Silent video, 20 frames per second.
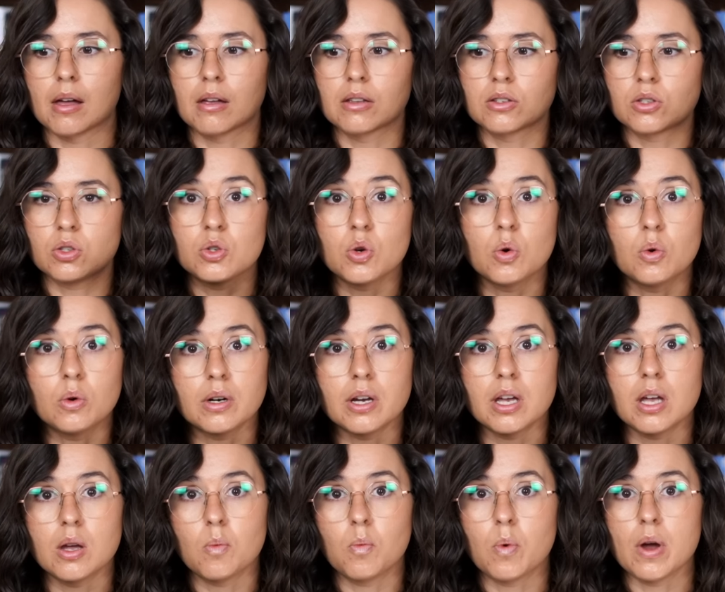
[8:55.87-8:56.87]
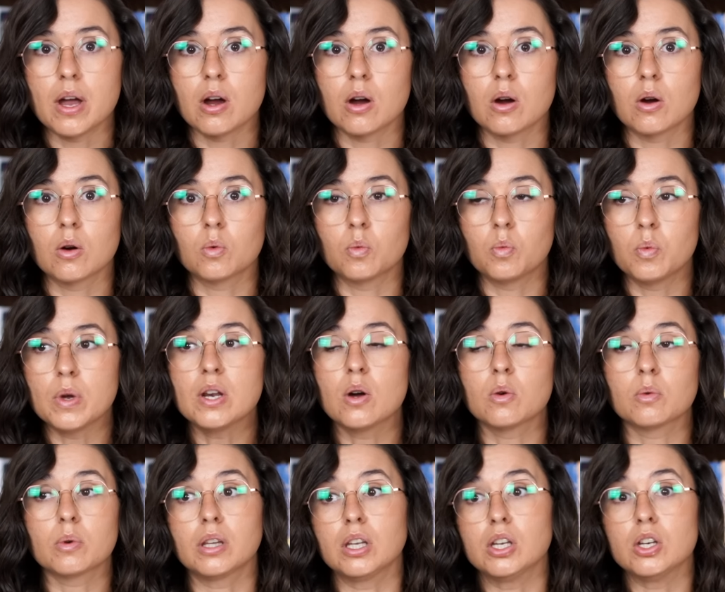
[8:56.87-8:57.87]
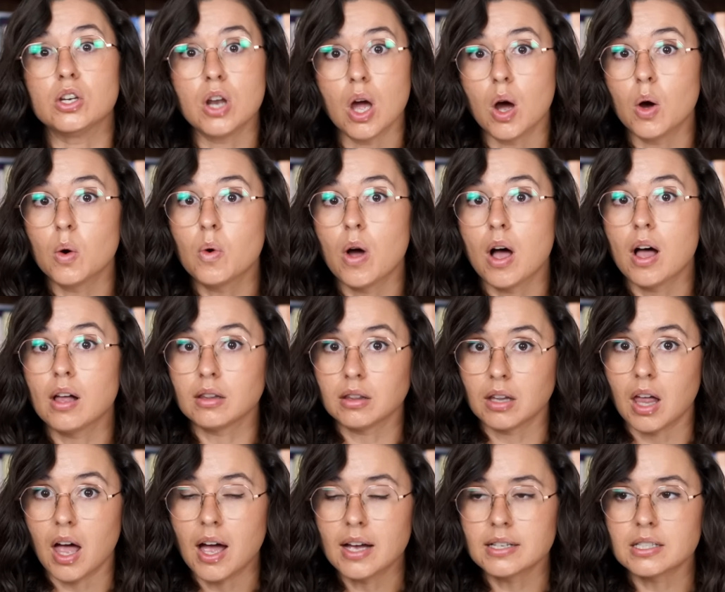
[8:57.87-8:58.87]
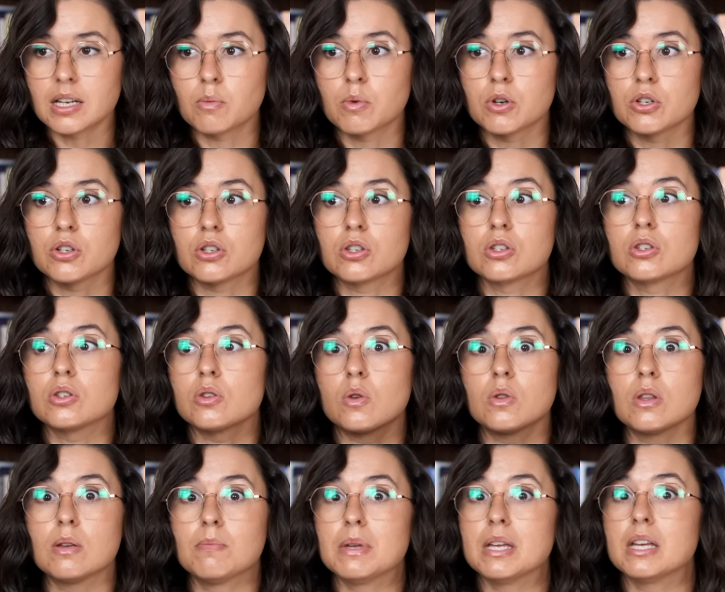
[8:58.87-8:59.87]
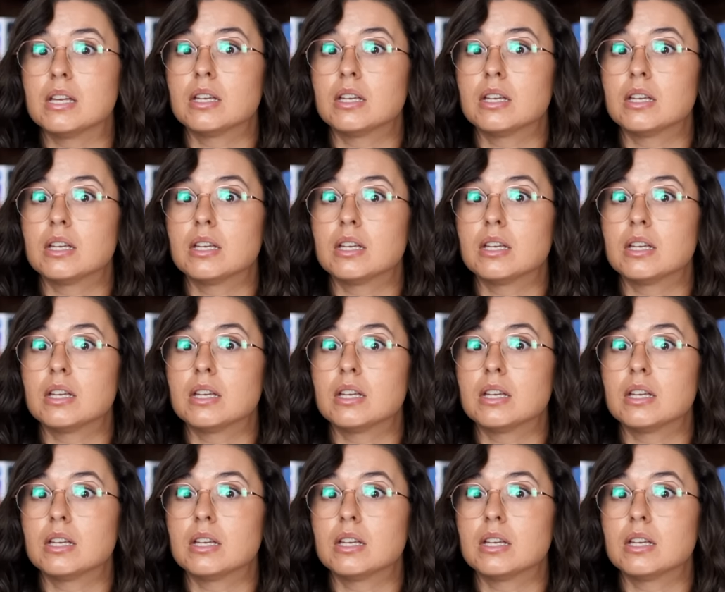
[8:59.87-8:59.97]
story where we don't really know a lot and we're just slowly being